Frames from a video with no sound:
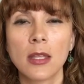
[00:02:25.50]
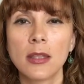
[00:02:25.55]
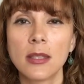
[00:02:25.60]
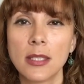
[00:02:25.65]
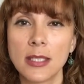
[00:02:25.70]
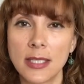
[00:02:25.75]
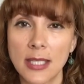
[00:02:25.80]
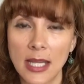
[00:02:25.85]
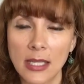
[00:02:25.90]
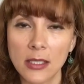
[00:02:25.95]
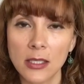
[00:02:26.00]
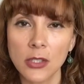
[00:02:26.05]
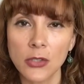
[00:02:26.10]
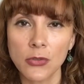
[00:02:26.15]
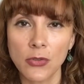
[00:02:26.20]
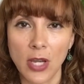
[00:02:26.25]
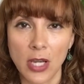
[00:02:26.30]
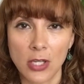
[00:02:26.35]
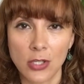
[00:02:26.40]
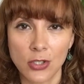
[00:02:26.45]
The
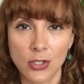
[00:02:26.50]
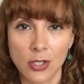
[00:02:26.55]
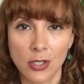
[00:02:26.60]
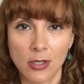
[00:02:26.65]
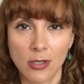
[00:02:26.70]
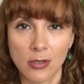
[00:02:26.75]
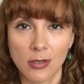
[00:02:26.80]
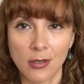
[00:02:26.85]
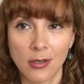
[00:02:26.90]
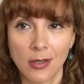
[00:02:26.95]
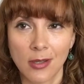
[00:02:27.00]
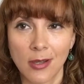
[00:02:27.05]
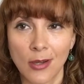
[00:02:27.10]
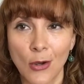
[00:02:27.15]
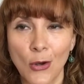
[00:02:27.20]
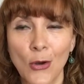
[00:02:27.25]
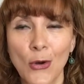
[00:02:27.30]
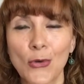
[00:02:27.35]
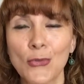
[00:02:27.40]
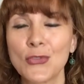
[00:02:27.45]
declaration
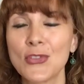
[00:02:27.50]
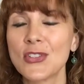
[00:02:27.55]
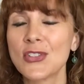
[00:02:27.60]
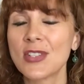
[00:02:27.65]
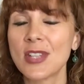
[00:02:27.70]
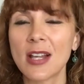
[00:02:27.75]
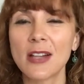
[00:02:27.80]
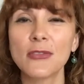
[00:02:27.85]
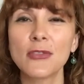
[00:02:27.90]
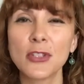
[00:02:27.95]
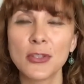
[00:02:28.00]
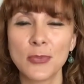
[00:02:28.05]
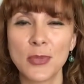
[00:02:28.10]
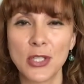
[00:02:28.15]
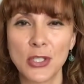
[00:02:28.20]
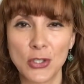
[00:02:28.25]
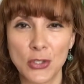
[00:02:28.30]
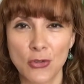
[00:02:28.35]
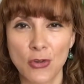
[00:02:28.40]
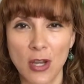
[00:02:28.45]
of
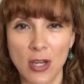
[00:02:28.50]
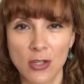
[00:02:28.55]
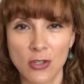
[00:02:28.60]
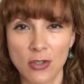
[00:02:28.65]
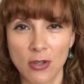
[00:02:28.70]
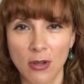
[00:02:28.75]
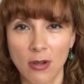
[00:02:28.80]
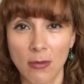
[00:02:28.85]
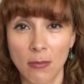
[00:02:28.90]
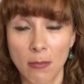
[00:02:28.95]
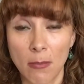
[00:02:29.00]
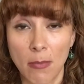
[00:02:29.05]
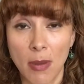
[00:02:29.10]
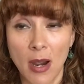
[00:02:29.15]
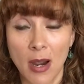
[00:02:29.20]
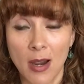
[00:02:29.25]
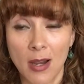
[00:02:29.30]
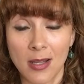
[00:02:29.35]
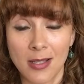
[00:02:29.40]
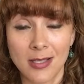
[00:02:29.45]
self-administration
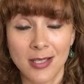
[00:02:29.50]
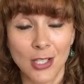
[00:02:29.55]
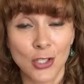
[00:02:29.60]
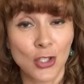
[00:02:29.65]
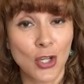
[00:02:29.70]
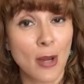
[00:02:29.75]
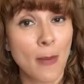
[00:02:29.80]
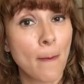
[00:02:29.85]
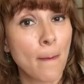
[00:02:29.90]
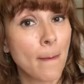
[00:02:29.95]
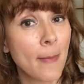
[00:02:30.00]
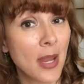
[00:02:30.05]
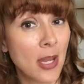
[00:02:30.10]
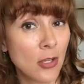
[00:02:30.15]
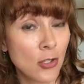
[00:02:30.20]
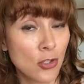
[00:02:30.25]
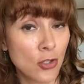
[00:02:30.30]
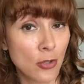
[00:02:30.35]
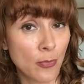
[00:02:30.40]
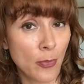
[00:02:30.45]
by such a
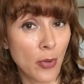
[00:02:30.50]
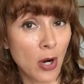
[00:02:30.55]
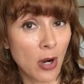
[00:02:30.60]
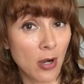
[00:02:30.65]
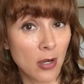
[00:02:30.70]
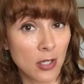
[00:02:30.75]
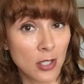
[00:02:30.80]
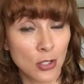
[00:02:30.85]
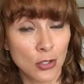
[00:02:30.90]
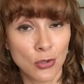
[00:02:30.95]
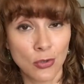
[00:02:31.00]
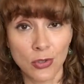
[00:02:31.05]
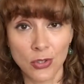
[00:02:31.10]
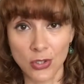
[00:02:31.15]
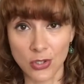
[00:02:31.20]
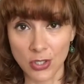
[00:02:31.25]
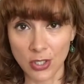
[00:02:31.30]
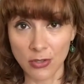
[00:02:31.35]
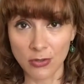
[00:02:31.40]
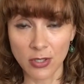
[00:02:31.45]
major party to the
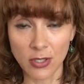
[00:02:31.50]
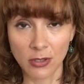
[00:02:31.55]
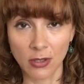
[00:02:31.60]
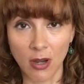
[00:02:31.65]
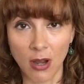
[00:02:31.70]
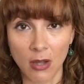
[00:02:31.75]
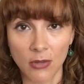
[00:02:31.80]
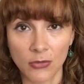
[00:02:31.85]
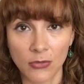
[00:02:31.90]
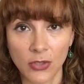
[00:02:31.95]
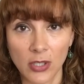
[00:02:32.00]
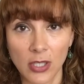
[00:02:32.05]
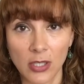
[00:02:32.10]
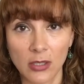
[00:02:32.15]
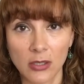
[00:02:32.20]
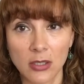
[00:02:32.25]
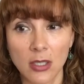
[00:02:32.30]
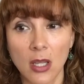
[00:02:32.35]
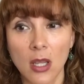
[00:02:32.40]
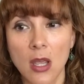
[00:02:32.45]
Syrian
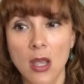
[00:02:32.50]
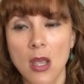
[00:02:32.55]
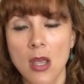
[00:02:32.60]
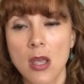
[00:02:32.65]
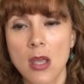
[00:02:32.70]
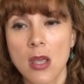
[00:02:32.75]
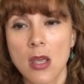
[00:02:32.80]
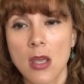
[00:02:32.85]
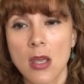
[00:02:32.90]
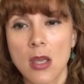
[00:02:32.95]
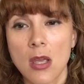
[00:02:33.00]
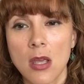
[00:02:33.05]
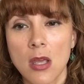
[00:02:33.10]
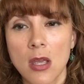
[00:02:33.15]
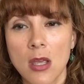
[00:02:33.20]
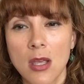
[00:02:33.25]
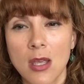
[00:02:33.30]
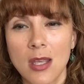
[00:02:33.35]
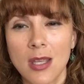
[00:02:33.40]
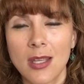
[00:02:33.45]
conflict
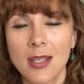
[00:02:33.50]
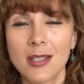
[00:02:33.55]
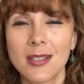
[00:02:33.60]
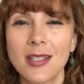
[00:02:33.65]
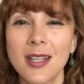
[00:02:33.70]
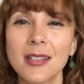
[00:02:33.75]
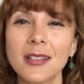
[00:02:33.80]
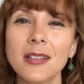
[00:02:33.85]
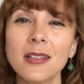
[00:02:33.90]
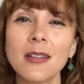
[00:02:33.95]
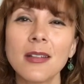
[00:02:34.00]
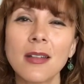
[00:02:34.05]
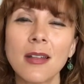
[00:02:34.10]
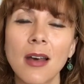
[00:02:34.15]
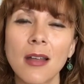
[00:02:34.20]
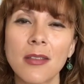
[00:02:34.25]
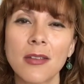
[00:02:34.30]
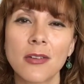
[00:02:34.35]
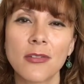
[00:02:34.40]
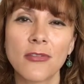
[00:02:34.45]
is yet
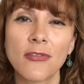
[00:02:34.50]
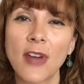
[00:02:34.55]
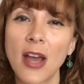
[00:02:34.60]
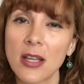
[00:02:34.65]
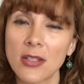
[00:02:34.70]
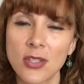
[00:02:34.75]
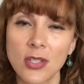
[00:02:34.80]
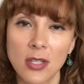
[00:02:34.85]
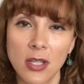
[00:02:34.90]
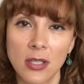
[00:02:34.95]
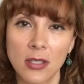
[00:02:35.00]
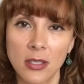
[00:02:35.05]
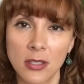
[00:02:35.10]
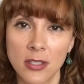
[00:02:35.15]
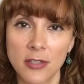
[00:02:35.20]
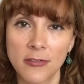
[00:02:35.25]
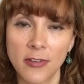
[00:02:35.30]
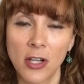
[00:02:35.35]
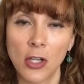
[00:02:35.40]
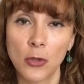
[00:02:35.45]
another fascinating
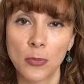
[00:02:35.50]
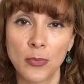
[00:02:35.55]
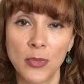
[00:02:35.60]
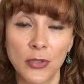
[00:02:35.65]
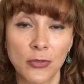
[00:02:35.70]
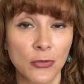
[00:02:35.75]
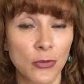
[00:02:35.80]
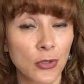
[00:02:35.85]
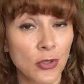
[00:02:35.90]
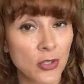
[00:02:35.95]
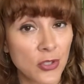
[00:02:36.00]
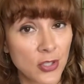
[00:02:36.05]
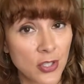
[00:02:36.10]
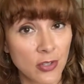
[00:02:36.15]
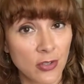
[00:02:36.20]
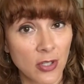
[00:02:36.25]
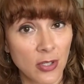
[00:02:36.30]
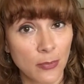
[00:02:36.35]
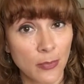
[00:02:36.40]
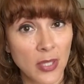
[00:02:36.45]
development for the
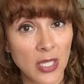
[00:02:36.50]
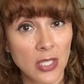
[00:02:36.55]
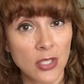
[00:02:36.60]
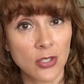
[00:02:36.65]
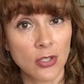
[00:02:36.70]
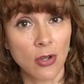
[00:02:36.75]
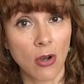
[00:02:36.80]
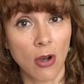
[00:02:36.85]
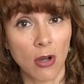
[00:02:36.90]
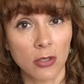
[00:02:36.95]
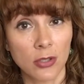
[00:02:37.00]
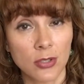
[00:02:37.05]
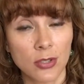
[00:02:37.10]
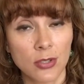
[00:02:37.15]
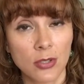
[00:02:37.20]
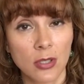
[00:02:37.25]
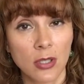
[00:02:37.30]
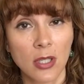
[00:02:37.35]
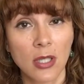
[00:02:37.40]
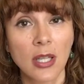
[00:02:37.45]
Syrian peace
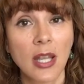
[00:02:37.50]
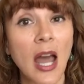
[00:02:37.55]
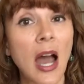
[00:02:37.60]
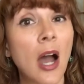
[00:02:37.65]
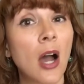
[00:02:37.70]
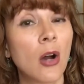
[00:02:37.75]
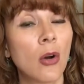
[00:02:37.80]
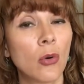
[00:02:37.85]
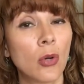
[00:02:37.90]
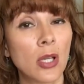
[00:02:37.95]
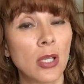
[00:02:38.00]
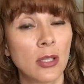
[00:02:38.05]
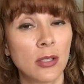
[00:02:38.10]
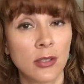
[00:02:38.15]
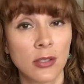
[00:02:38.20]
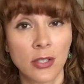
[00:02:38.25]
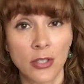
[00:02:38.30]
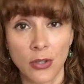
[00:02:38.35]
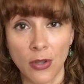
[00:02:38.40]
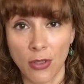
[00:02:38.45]
talks, now
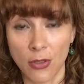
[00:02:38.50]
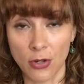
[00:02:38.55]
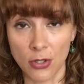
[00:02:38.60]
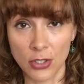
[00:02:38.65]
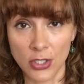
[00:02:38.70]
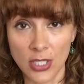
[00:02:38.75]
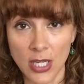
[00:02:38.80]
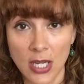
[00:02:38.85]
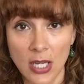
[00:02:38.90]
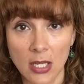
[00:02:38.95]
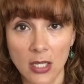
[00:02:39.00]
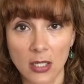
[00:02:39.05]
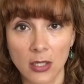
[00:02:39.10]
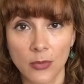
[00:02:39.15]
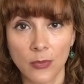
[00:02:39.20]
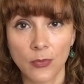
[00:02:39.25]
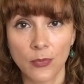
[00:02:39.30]
in their 3rd day.